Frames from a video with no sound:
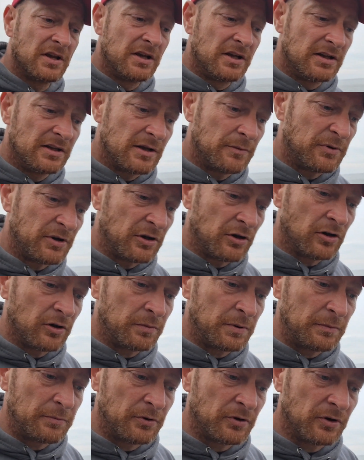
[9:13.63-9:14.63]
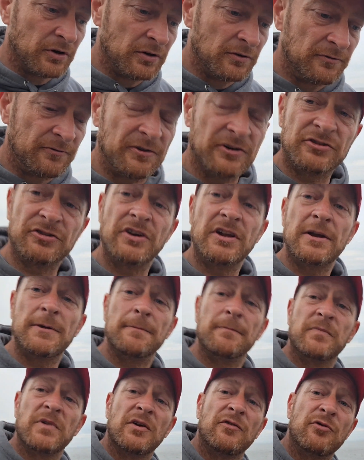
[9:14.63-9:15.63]
There'll be a lot of people fishing it.
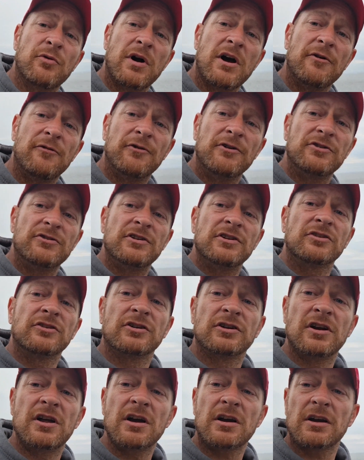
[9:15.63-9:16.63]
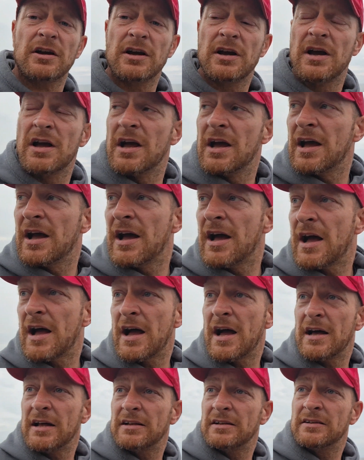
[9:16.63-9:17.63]
If you are fishing it, good luck.
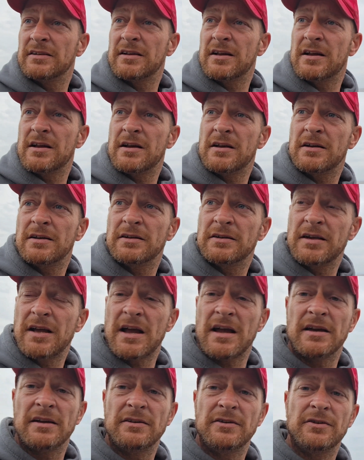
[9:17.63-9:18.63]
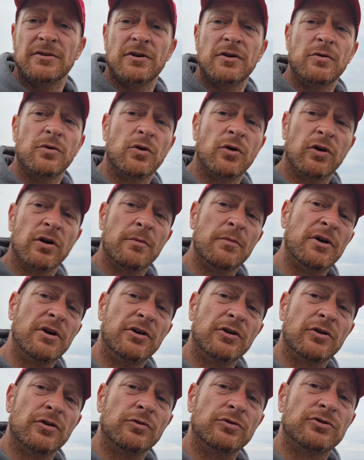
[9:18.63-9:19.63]
And yeah, you know, all the money
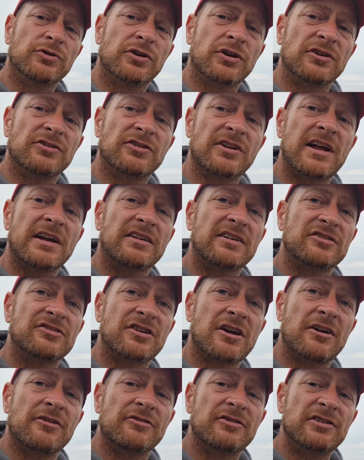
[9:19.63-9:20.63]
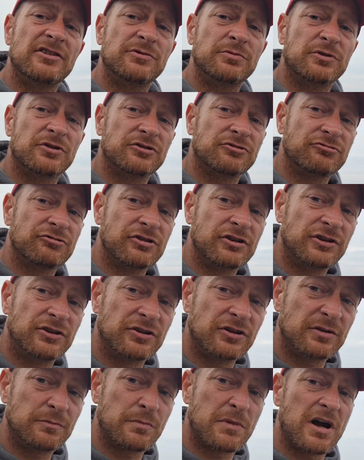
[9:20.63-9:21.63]
goes to selected charities, which is really
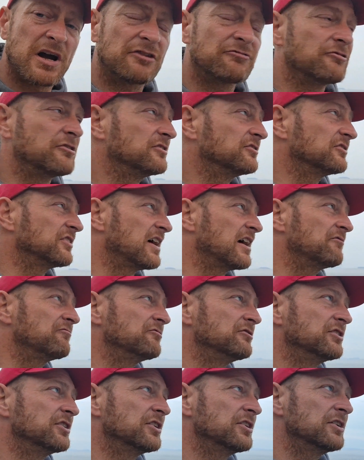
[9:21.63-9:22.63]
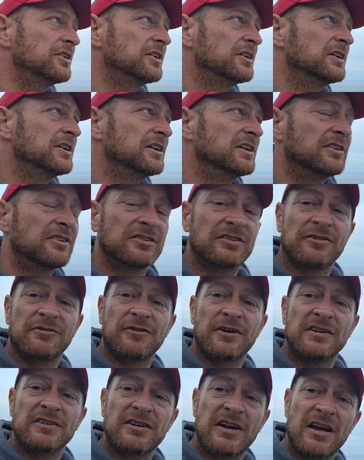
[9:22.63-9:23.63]
good. Mark runs it every year. He does a
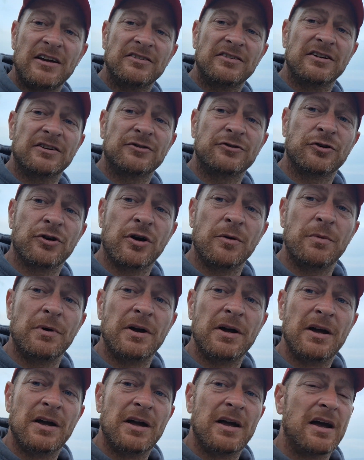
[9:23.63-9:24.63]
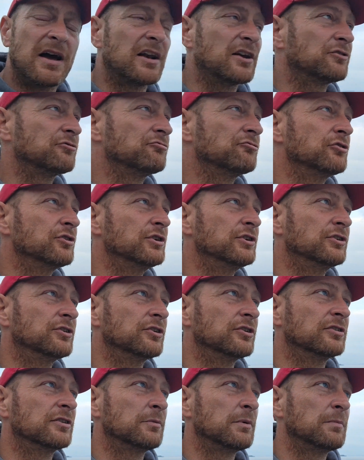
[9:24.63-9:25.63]
fantastic job, and it's really
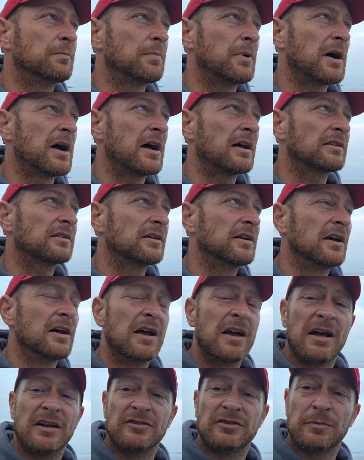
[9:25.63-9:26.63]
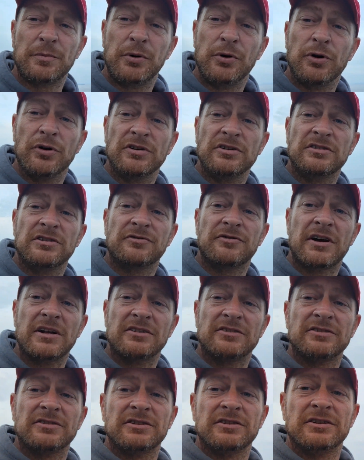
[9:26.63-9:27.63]
good to be part and support these
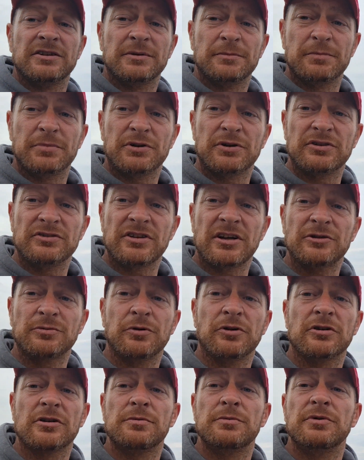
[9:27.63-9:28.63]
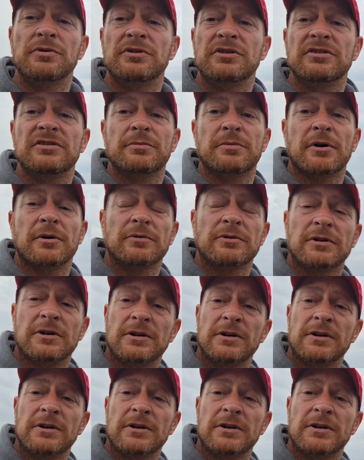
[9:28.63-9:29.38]
events, because that's what a community is about.